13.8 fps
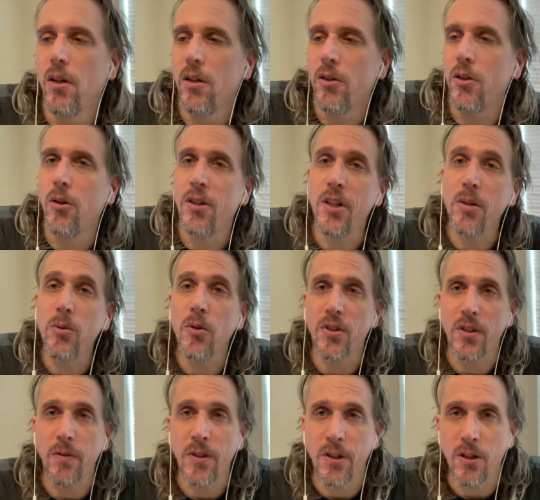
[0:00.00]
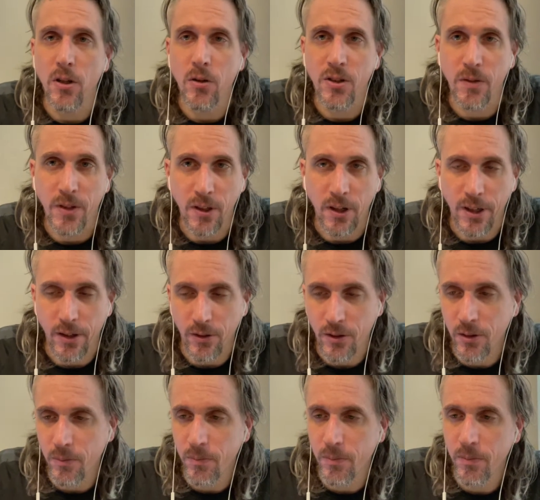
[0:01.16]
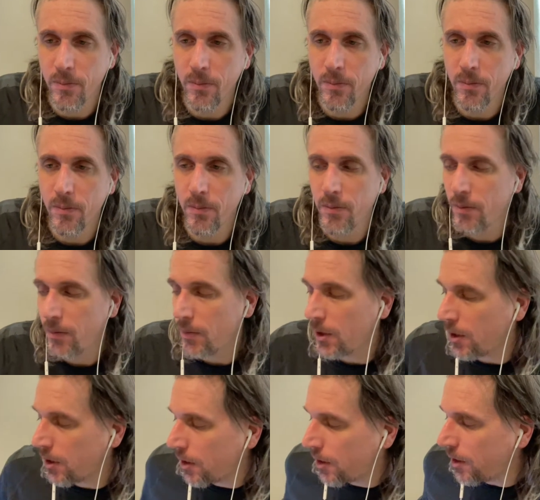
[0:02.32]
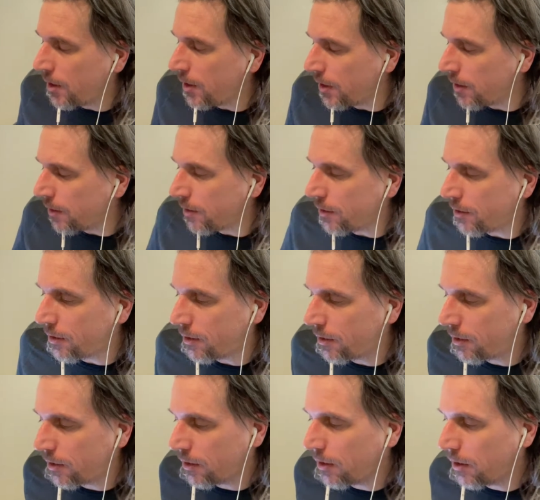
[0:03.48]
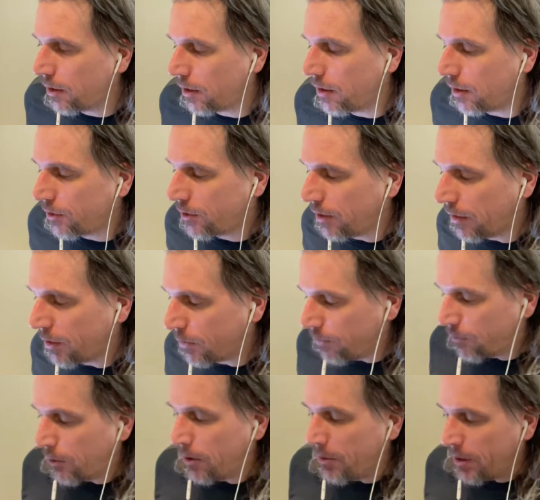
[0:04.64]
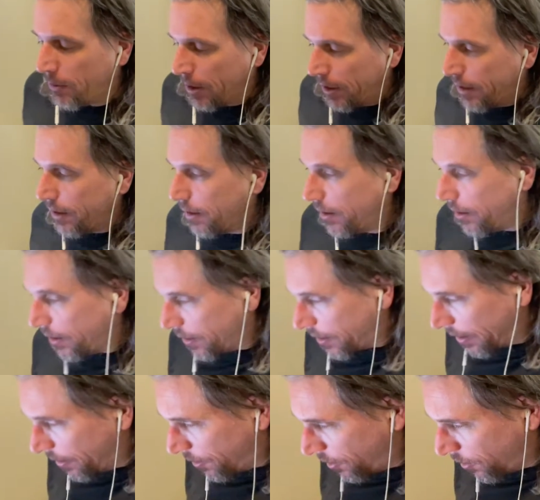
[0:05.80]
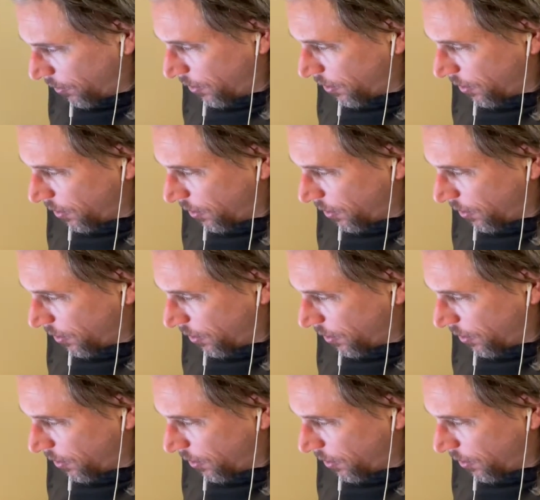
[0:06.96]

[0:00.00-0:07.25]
So Ortiz moves to 17-0, 17 knockouts. He is, should have in front of me, but I kind of do,